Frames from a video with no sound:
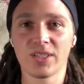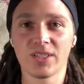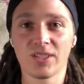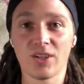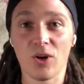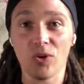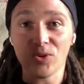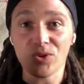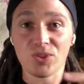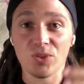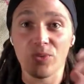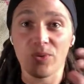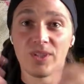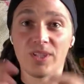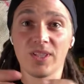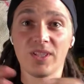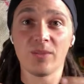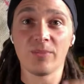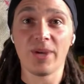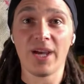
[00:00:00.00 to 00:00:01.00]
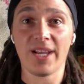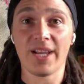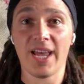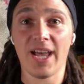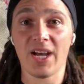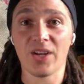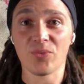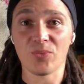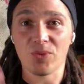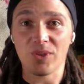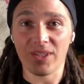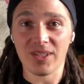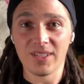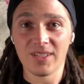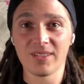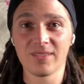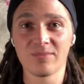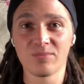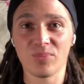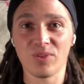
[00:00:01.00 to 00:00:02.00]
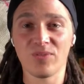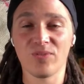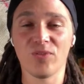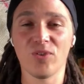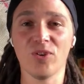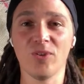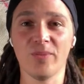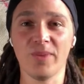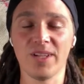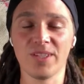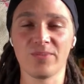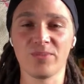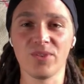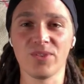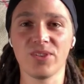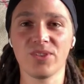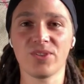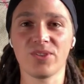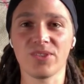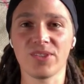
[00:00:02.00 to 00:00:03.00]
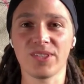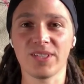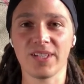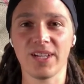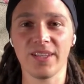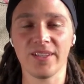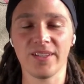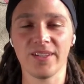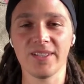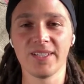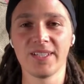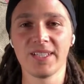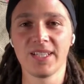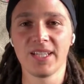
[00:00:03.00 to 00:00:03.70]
culture within the band. How do we perform as musicians together?